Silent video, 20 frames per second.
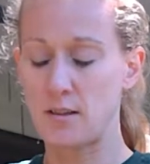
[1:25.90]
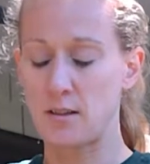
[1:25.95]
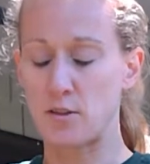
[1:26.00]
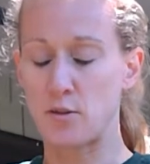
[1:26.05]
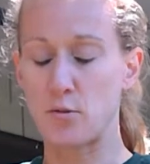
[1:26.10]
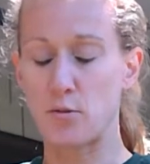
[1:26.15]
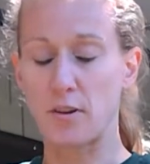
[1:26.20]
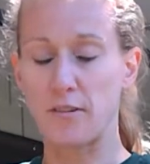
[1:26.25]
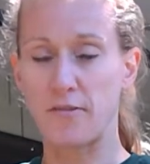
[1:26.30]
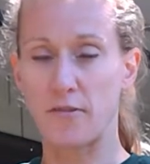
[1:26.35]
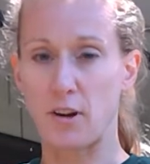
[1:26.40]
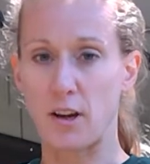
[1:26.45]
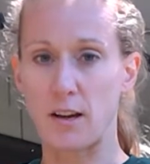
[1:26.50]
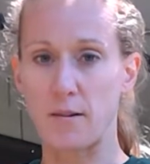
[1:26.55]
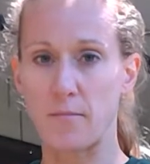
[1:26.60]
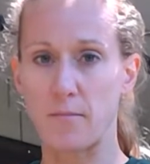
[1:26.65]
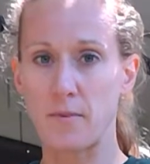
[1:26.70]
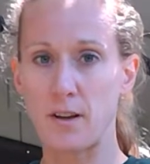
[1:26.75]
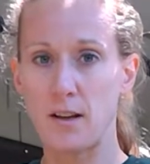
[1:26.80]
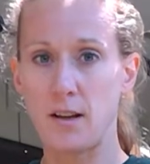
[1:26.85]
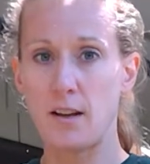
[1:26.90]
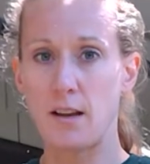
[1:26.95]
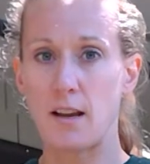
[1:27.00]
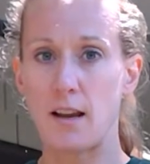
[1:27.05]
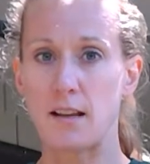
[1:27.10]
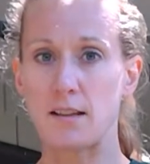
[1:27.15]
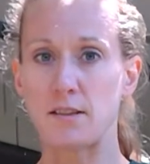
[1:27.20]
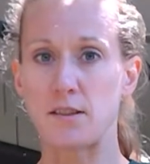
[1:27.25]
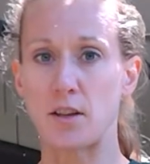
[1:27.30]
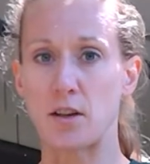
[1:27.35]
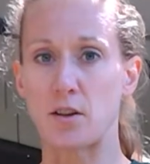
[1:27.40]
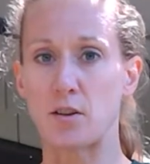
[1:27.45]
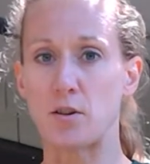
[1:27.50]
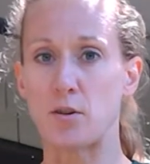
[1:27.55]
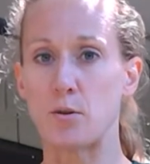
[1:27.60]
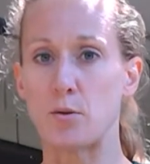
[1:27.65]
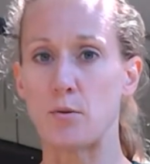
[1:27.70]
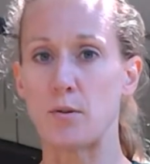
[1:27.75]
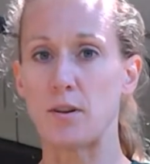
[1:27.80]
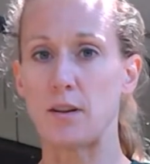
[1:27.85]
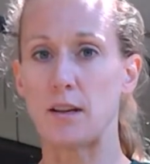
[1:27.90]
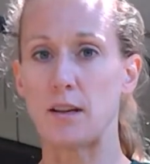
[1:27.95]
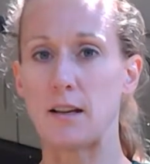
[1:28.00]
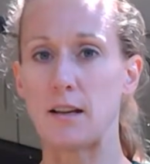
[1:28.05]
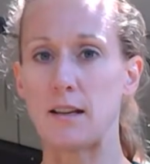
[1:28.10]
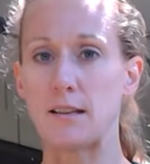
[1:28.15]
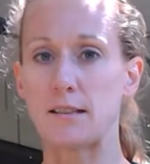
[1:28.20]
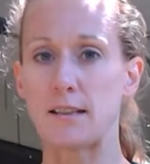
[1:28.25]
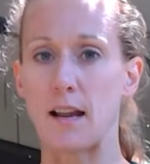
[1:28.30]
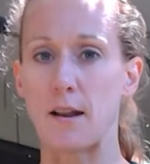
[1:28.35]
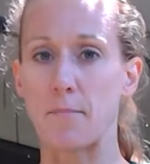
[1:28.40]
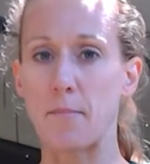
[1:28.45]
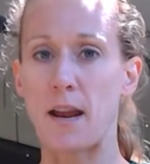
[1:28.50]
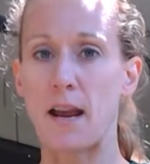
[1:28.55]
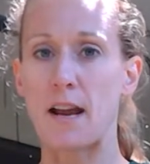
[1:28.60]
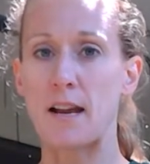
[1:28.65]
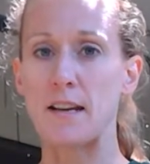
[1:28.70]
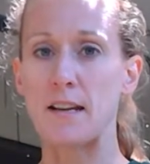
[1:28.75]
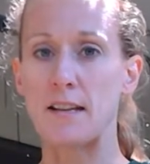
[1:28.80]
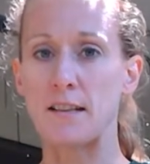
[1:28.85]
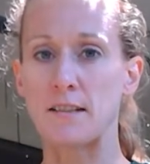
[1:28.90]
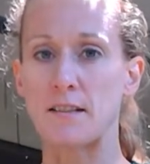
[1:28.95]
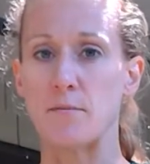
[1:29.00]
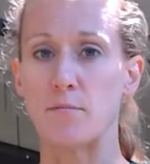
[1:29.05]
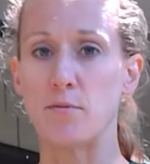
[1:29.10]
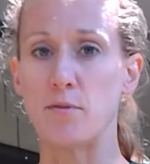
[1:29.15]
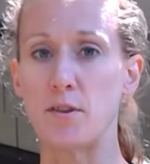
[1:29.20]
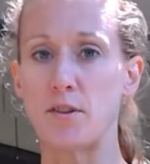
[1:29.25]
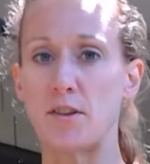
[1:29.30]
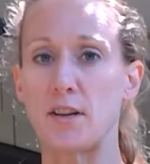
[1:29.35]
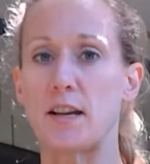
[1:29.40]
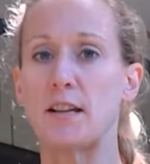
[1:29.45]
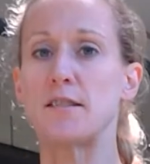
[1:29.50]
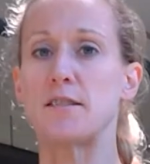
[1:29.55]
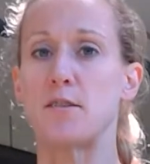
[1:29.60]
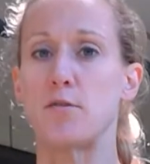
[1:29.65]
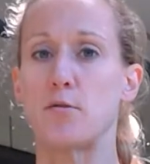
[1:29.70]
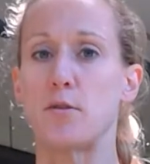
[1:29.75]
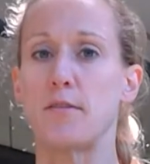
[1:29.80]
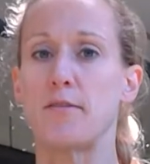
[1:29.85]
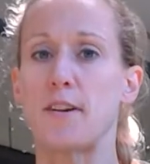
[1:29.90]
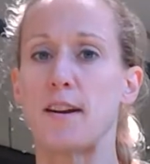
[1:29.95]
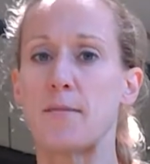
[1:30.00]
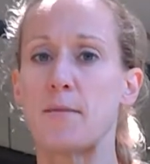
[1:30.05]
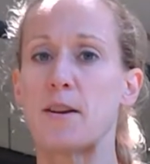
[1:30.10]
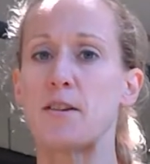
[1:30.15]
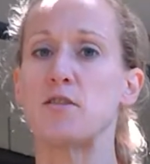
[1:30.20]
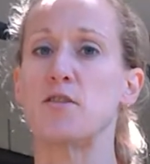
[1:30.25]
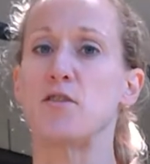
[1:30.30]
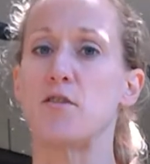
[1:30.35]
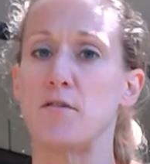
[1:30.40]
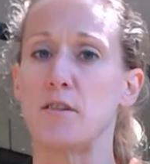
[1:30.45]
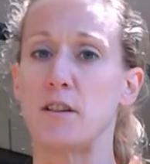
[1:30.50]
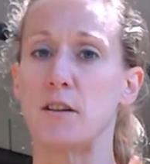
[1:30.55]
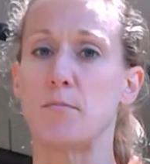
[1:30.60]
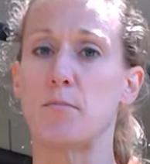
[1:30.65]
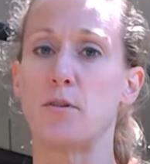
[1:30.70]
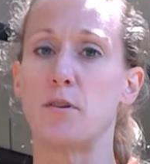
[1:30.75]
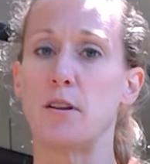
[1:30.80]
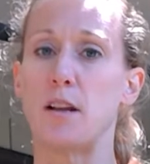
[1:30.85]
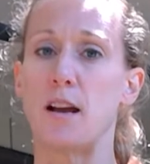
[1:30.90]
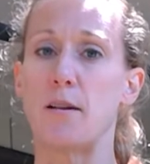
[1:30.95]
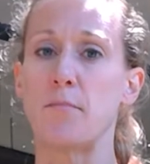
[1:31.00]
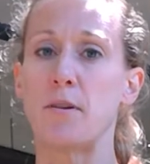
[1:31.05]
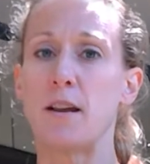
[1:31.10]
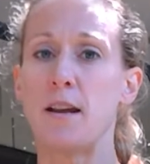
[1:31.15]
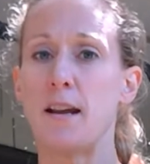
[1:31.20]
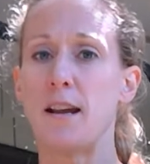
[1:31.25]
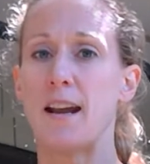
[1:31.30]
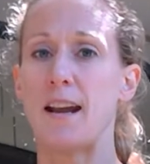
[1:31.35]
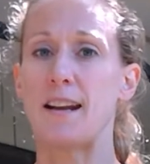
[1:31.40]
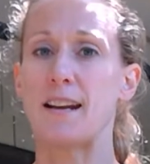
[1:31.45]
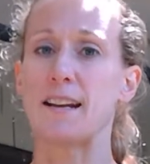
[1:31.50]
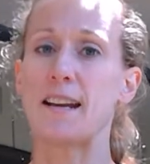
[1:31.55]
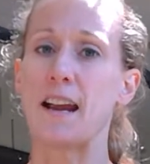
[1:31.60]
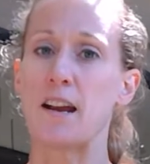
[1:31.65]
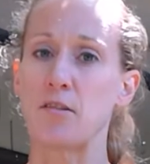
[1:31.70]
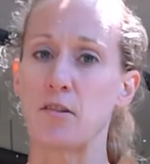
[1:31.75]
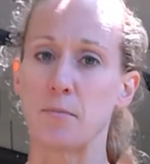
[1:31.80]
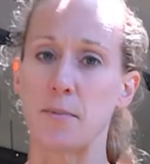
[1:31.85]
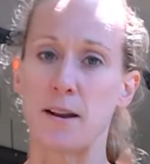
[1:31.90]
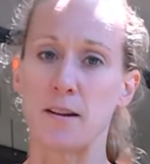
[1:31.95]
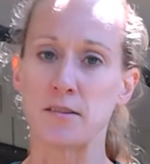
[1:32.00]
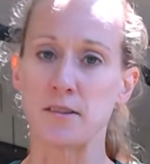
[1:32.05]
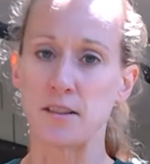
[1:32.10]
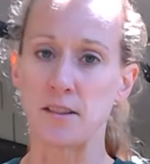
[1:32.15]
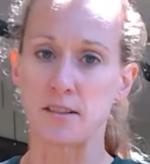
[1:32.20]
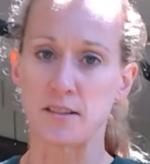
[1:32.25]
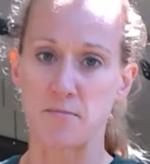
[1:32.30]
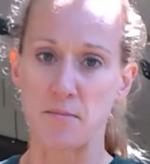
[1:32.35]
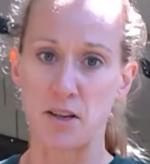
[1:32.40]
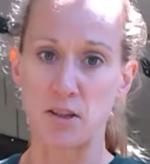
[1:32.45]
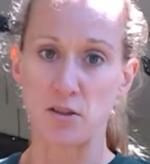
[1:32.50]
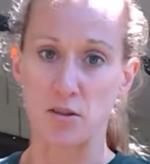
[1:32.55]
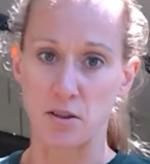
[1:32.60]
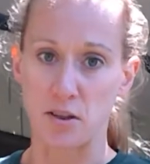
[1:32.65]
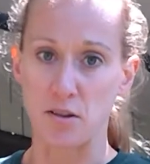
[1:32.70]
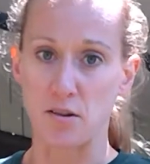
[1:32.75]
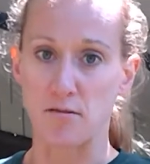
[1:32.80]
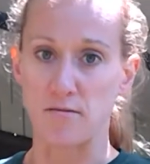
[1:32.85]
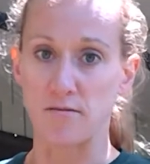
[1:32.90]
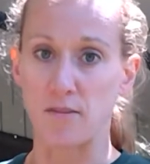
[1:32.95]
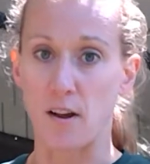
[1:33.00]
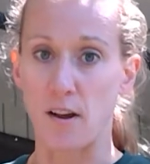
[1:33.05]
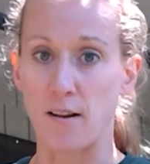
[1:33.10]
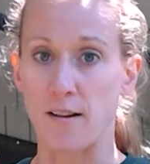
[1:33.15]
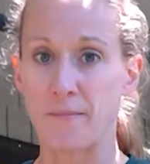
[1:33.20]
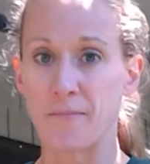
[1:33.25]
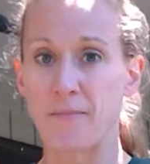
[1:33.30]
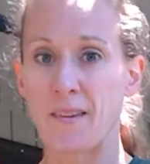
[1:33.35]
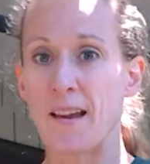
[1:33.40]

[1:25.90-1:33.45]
door frame, and so it's got padding to push against the door frame as you're doing your pull-up, and it counterbalances to make sure you don't fall.